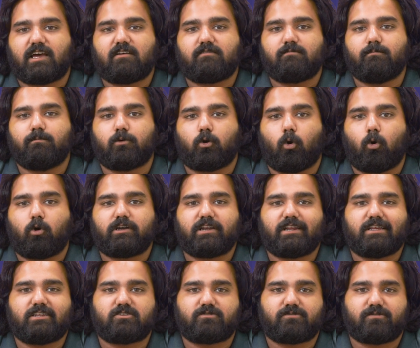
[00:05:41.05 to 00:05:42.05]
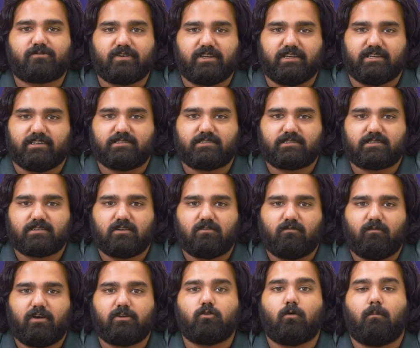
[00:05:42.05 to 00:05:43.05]
have brokerage fees
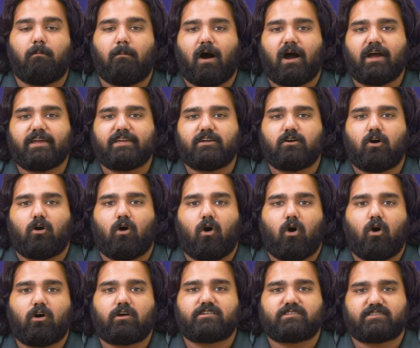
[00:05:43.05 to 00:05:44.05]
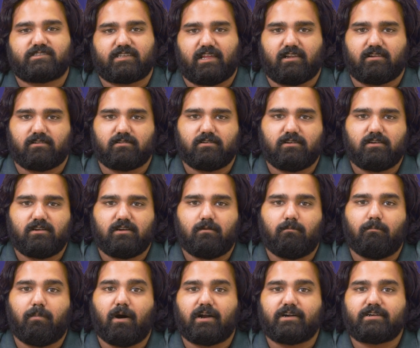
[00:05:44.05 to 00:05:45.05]
when you buy or sell,
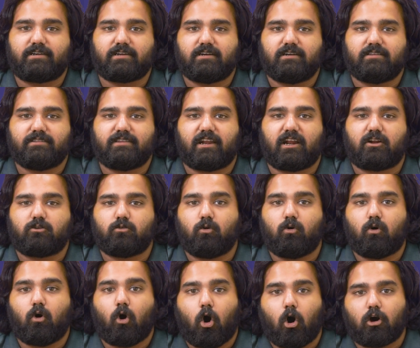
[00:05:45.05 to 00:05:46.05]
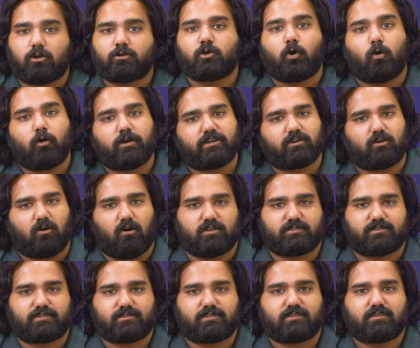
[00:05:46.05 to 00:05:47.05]
but there are no ongoing
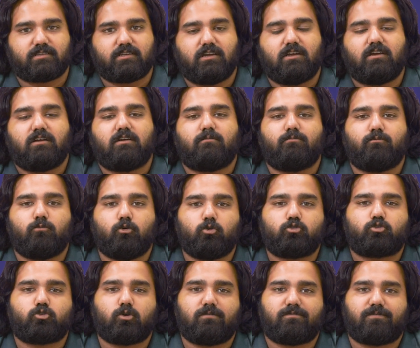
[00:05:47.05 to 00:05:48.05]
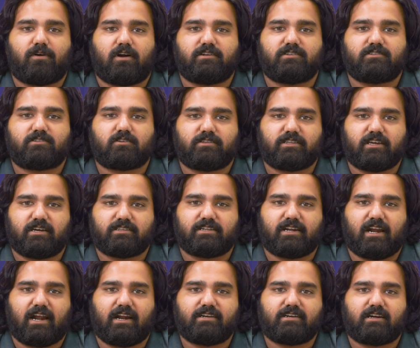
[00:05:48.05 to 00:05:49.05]
costs. Mutual funds, on the other
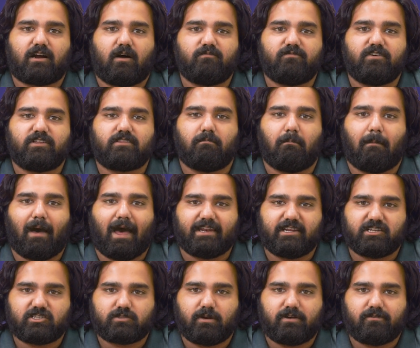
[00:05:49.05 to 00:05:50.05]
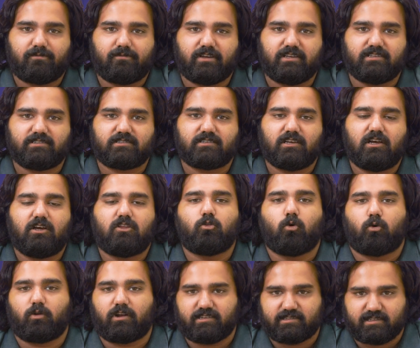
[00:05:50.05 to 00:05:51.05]
hand, come with management fees
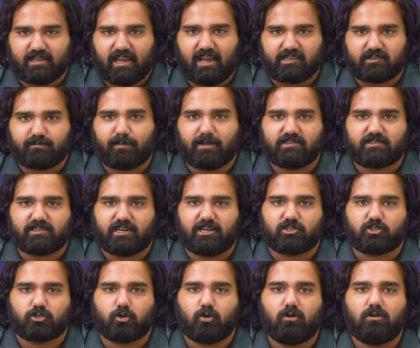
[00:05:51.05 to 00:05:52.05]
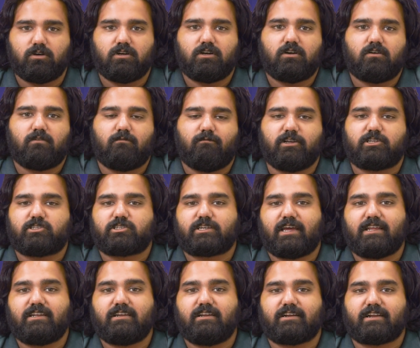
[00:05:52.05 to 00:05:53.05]
known as expense ratio, which
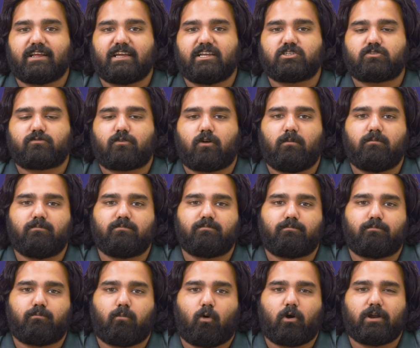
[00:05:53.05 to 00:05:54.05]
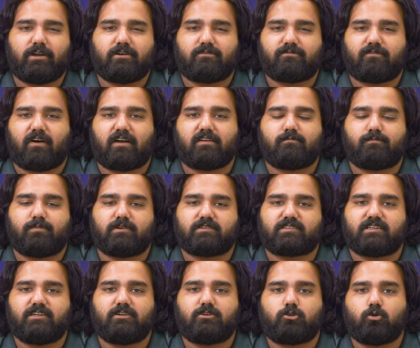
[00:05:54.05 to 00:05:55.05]
can range from
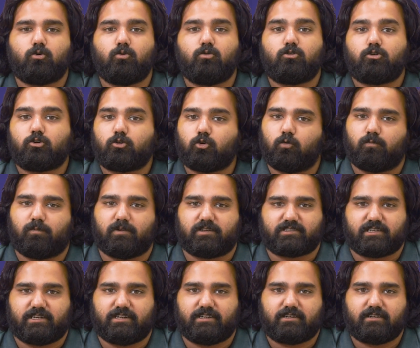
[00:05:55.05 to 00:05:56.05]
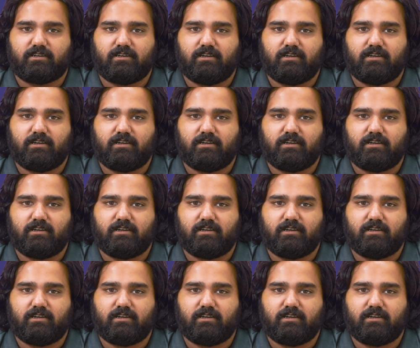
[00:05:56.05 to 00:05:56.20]
0.5% to 2%.